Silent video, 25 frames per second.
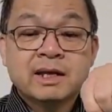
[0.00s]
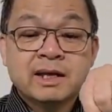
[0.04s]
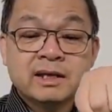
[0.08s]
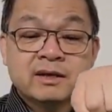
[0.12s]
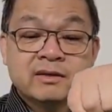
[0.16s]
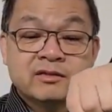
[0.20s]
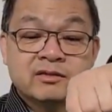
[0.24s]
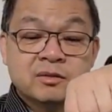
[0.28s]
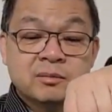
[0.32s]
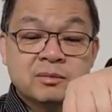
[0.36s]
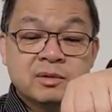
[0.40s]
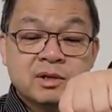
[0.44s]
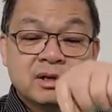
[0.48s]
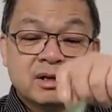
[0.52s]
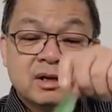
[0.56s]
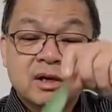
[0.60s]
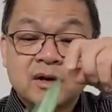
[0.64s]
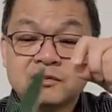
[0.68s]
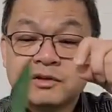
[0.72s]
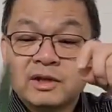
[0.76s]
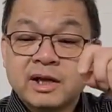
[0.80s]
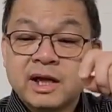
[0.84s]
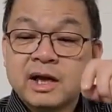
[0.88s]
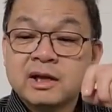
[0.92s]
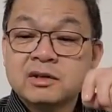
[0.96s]
end
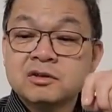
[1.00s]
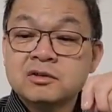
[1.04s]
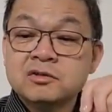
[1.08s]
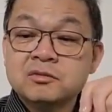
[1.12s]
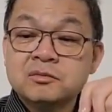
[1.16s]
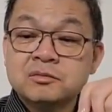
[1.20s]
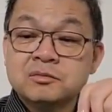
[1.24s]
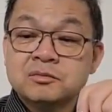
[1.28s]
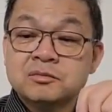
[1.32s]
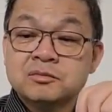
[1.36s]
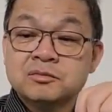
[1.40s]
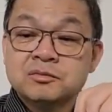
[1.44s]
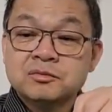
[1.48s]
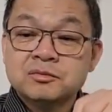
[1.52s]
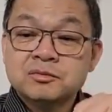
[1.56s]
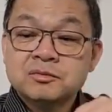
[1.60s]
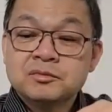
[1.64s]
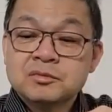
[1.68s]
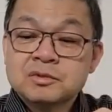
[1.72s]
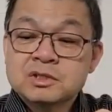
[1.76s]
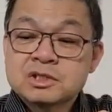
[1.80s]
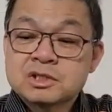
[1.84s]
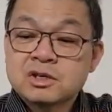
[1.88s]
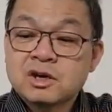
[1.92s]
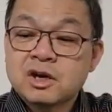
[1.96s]
of the handle.
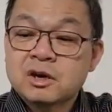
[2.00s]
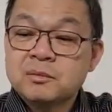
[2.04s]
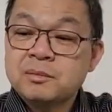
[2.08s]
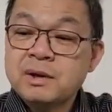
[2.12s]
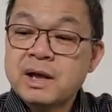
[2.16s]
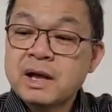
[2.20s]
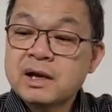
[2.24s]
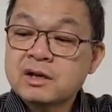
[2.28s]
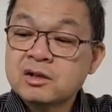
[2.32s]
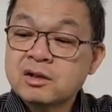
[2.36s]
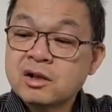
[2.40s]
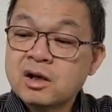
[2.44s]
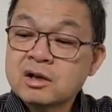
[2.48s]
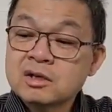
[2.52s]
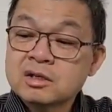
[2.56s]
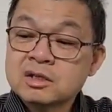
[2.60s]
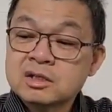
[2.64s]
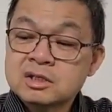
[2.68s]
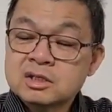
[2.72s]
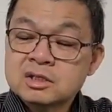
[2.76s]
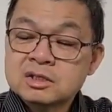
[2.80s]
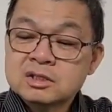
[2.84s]
It's got a back lock.